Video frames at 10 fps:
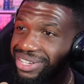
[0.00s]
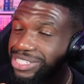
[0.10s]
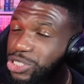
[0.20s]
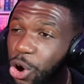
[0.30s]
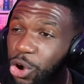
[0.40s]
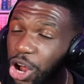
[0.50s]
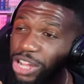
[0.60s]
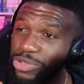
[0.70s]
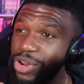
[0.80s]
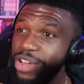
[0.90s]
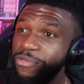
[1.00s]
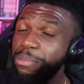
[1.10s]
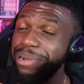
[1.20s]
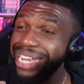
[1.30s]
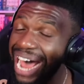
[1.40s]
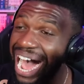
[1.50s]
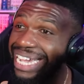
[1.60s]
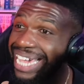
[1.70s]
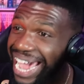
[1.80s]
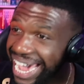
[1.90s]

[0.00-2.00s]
He told all three of them, lock